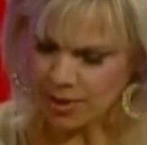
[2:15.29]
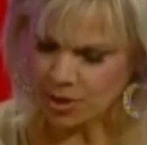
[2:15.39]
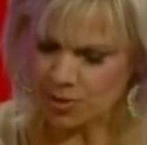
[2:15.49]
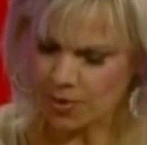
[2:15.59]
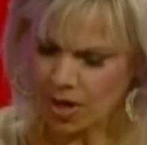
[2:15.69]

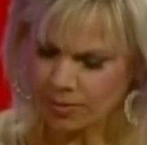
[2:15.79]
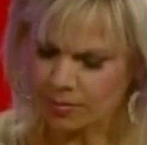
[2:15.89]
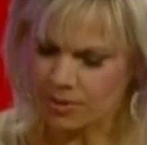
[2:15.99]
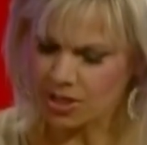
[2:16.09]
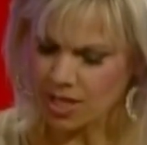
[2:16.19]
marriage
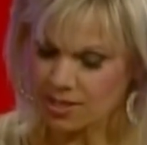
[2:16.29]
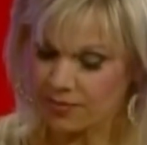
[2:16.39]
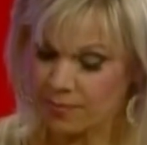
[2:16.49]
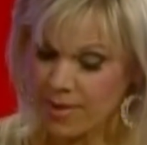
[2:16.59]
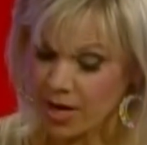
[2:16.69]
problems, loss
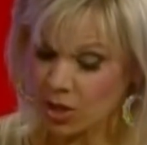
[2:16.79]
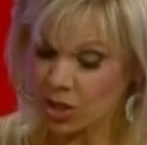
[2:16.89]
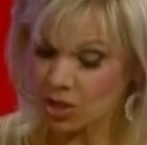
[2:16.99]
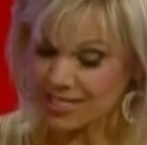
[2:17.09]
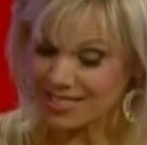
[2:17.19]
of
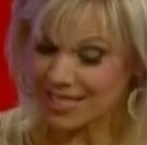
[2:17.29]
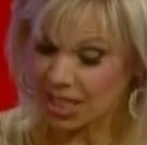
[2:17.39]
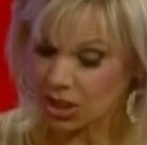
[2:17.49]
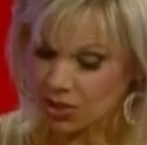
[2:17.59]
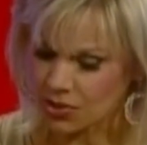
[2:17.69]
marital
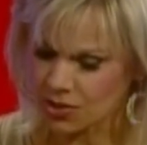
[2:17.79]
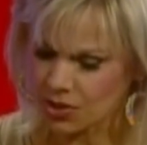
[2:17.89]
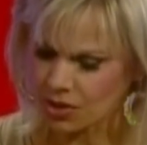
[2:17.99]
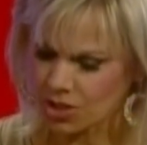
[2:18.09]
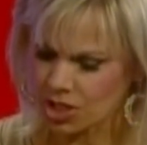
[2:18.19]
skills.
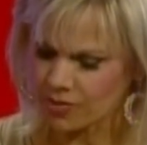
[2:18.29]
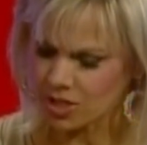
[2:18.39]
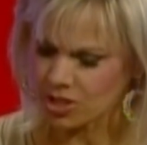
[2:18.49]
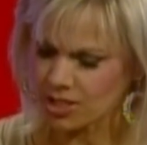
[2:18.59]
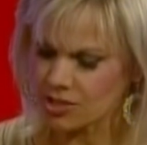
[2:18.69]
The current
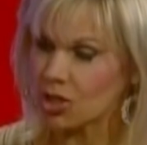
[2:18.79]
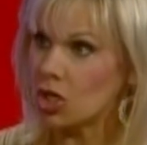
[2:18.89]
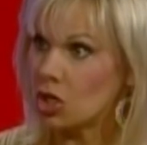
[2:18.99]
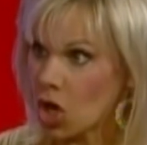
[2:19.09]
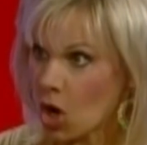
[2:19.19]
generation
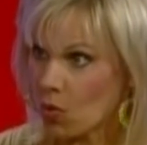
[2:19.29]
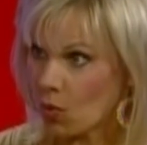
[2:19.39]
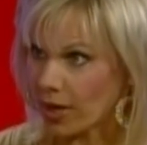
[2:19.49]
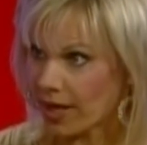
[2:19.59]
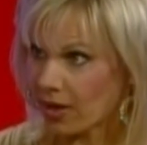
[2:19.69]
doesn't know
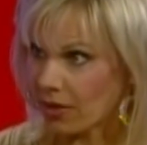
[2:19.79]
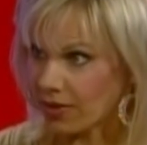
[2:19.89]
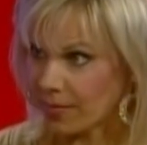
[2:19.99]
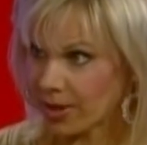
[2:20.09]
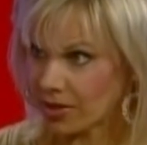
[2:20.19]
what a
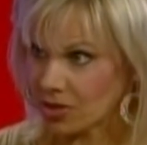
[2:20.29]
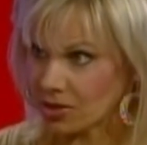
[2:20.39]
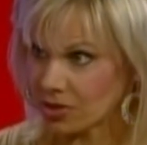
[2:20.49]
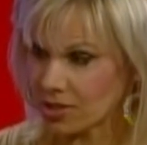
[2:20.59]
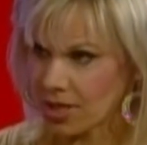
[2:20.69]
healthy
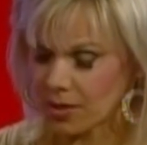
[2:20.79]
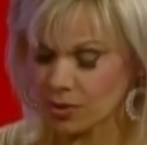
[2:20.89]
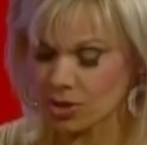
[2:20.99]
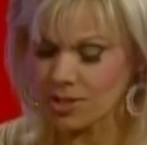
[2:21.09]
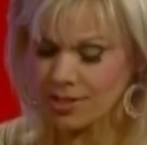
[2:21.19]
marriage looks like, which